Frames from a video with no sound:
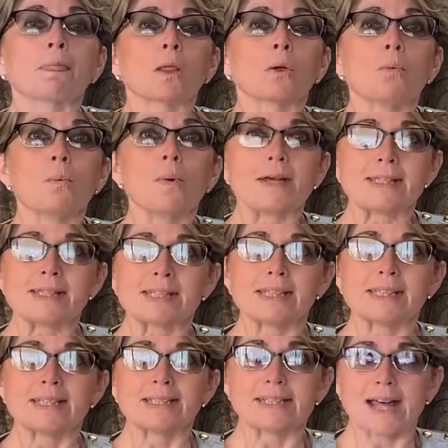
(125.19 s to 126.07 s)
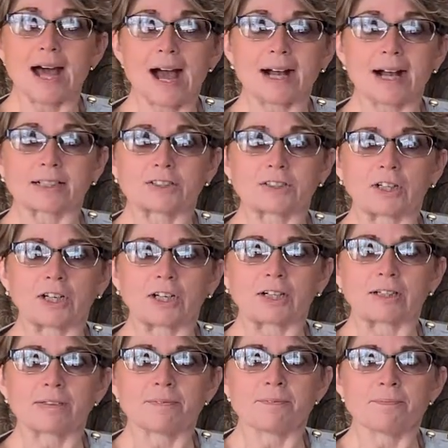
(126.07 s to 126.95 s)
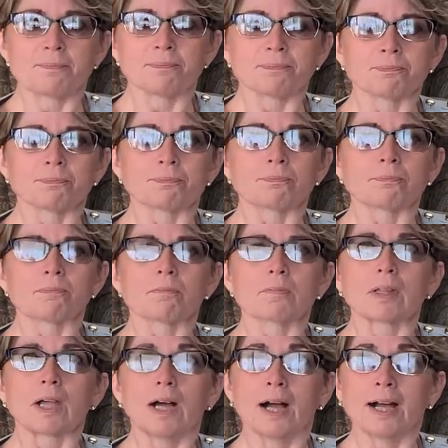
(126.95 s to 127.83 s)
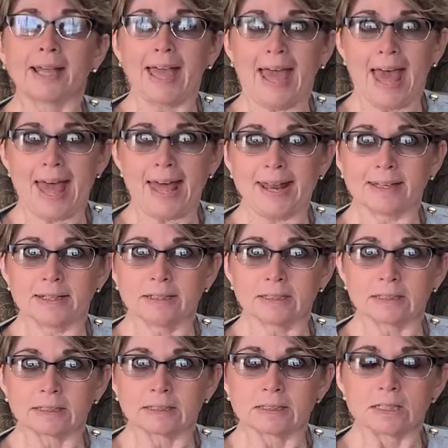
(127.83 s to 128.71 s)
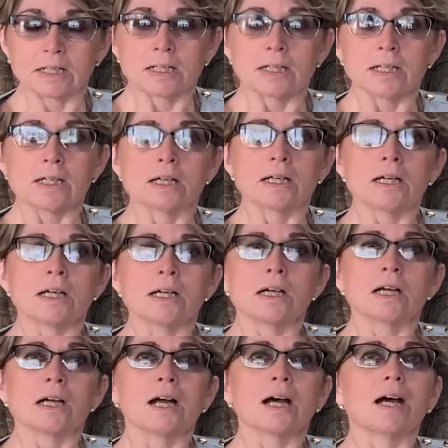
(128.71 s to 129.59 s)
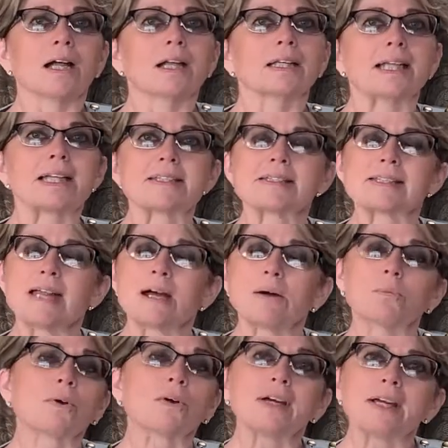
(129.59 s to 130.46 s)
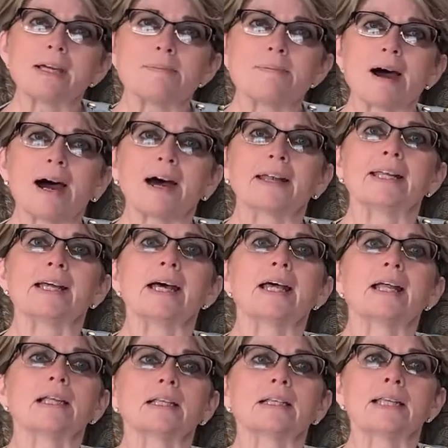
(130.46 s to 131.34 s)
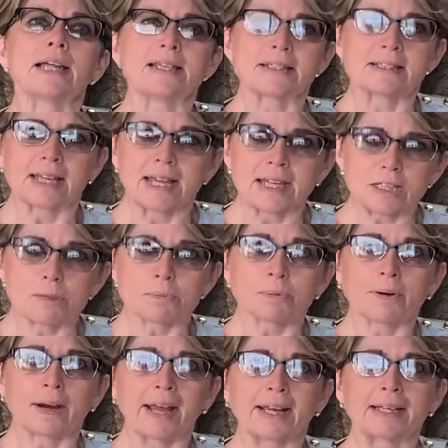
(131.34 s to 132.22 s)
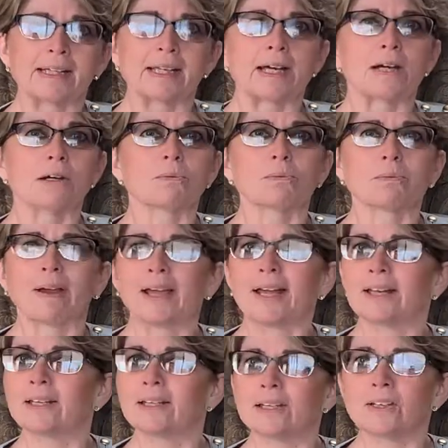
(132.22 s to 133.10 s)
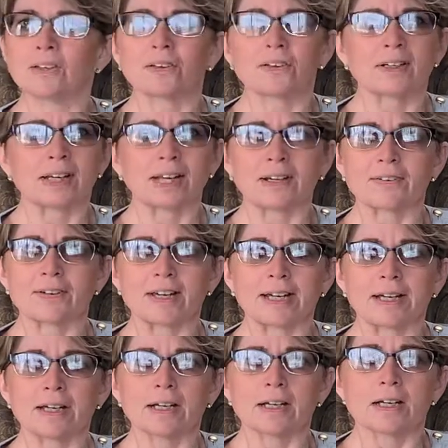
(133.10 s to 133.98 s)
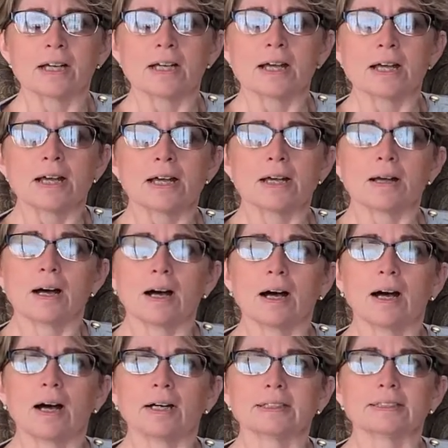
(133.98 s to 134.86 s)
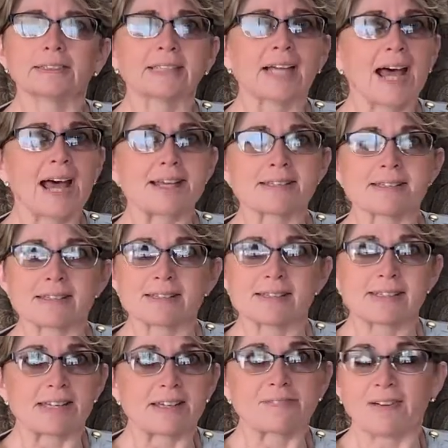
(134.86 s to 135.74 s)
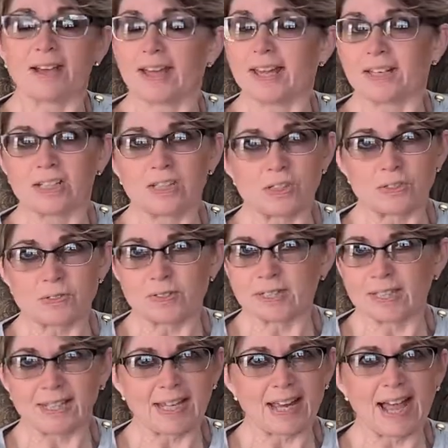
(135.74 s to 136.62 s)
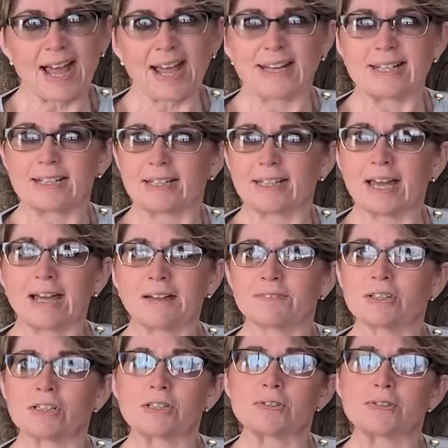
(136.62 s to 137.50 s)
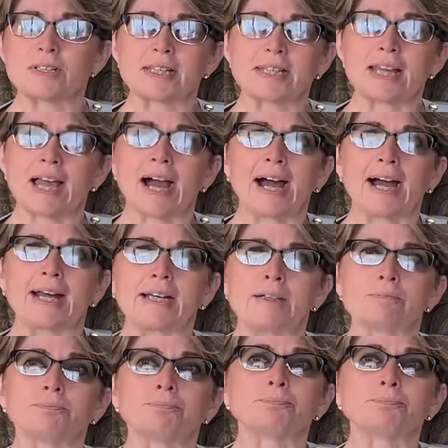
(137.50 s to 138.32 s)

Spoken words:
Went to the doctor again. Let's not worry about it. Let's get you pregnant. Ran a urinary test to see if I had a UTI. Didn't have a UTI.